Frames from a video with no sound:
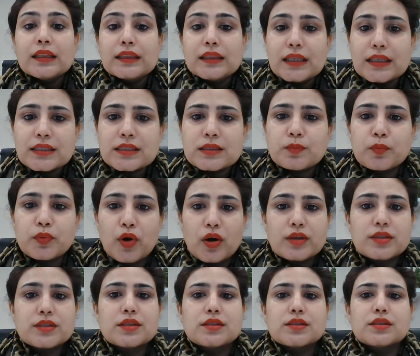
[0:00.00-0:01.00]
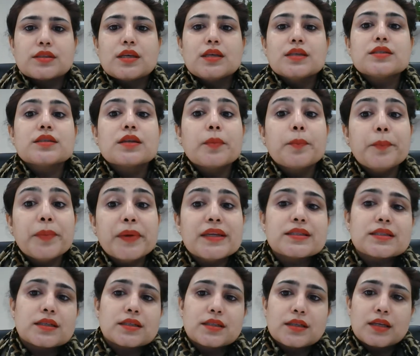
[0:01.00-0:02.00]
This process is
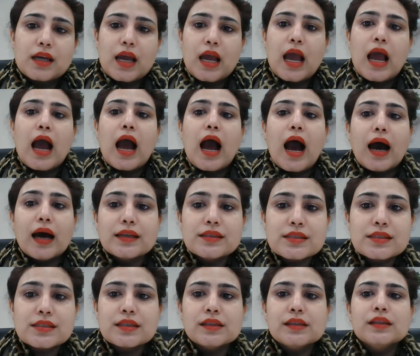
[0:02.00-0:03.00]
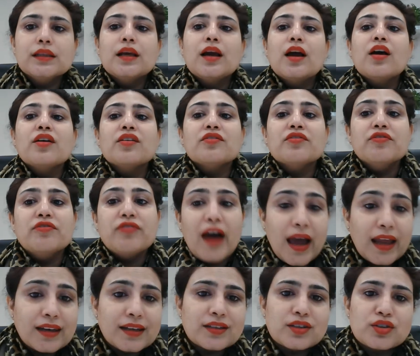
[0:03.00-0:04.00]
repeated until
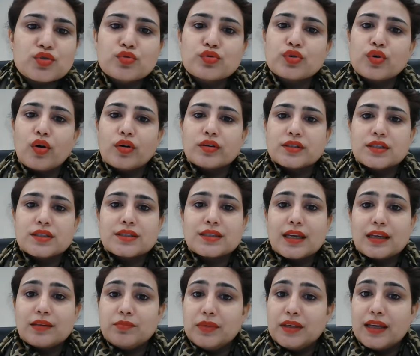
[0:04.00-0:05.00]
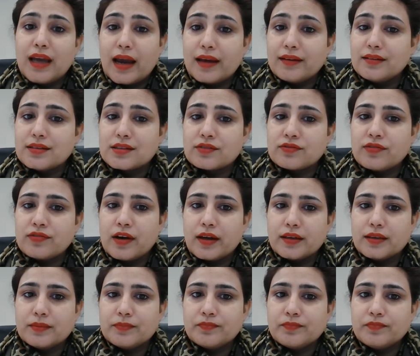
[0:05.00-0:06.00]
valid root causes can be identified.
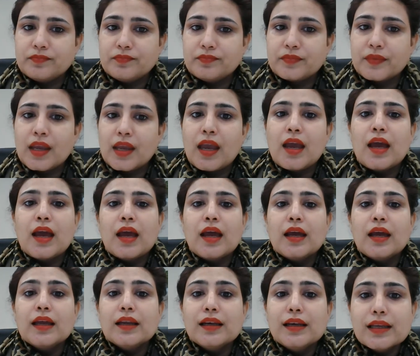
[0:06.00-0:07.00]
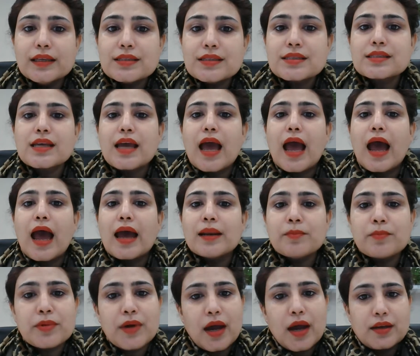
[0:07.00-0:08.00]
List and
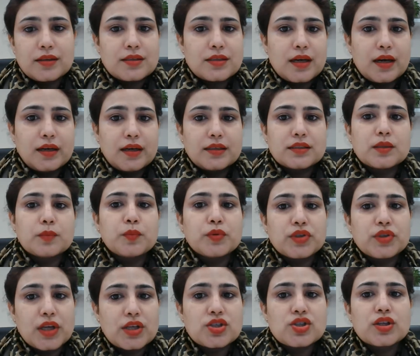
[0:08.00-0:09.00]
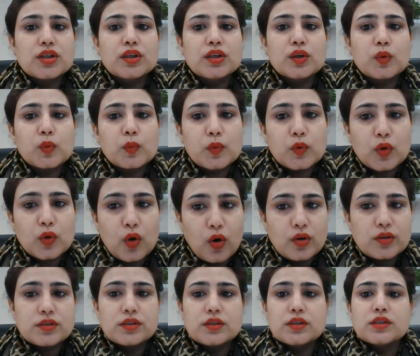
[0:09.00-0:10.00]
prioritize the potential
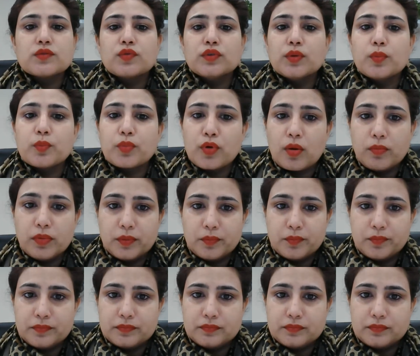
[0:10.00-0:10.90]
causes for the problem.